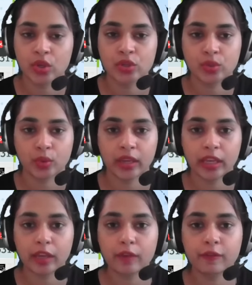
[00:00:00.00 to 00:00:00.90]
So
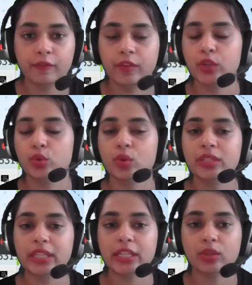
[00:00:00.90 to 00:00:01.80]
if we
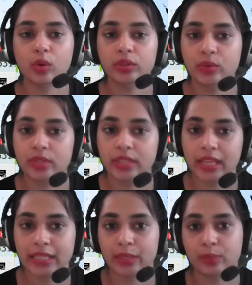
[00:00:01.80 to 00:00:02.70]
don't eat all those
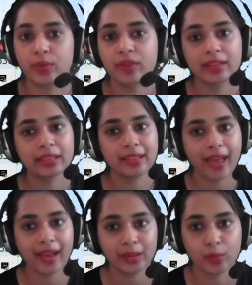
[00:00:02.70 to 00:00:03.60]
things, we will
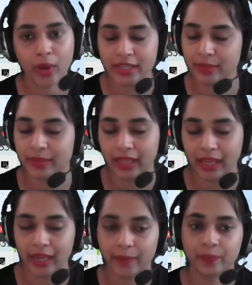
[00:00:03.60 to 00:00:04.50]
lack vitamin
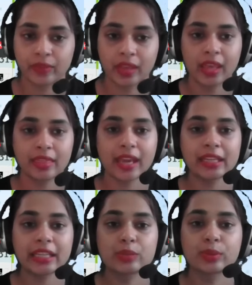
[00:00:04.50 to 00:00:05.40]
A
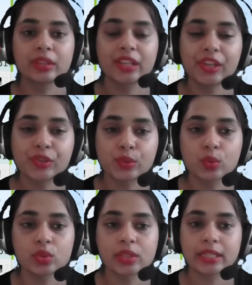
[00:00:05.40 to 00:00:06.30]
then it will lead
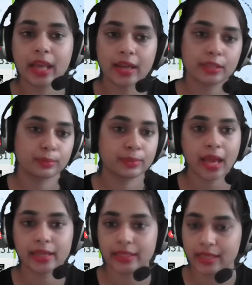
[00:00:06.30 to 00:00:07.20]
to night
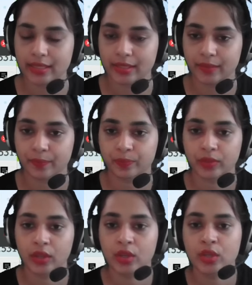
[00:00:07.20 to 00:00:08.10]
blindness.
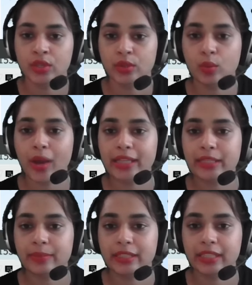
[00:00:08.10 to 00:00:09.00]
So
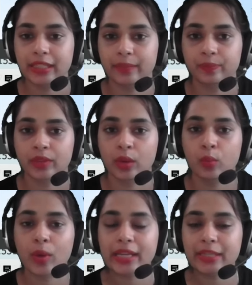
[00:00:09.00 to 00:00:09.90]
vitamin D.
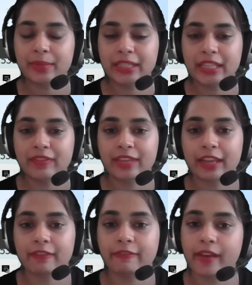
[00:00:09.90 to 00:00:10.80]
Vitamin D we
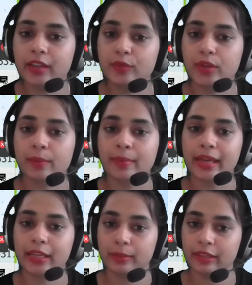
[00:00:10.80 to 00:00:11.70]
can find from
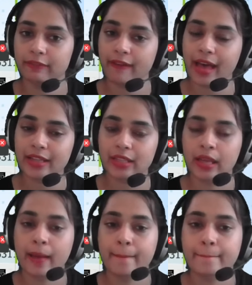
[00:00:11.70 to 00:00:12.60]
animal fat,
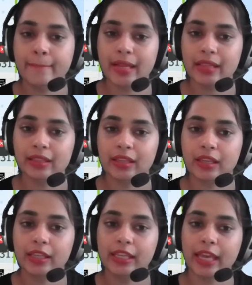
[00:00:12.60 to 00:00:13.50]

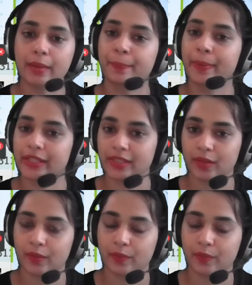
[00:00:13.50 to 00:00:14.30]
milk, ghee and butter.